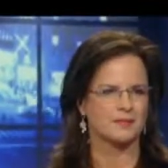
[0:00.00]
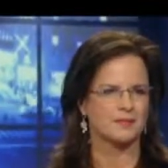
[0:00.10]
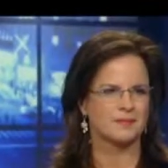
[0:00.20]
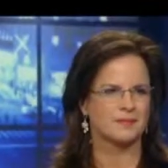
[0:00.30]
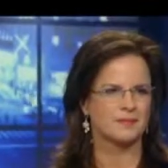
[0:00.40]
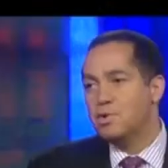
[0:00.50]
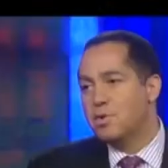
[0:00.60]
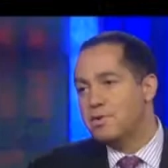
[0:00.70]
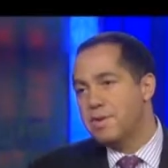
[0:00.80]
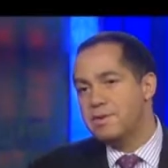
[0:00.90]
Well, I'm not
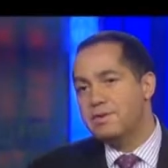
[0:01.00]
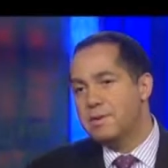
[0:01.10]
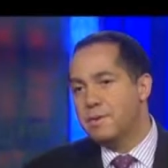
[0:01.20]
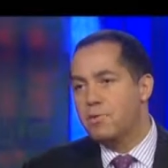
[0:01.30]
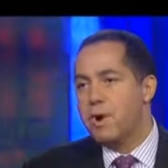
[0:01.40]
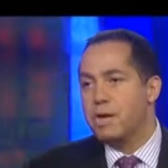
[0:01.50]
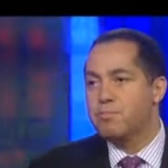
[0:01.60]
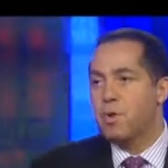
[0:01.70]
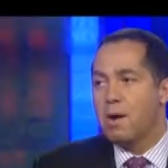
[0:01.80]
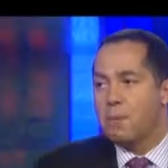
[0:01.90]
sure that's a
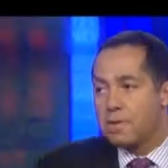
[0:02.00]
Democratic problem.